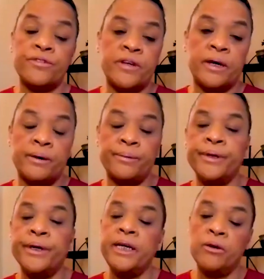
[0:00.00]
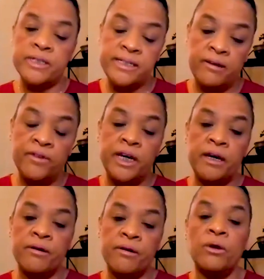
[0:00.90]
So, you know, a 70
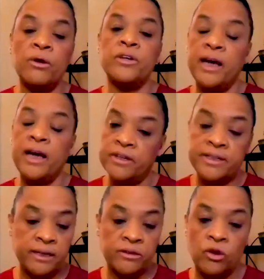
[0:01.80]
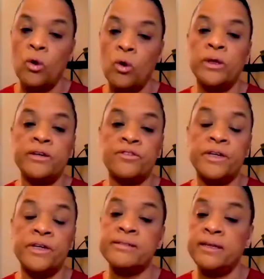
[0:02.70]
year old, you'd have to take the whole
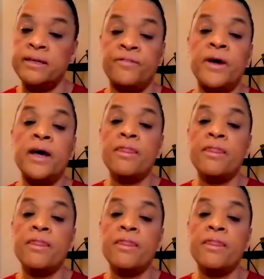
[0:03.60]
history to see if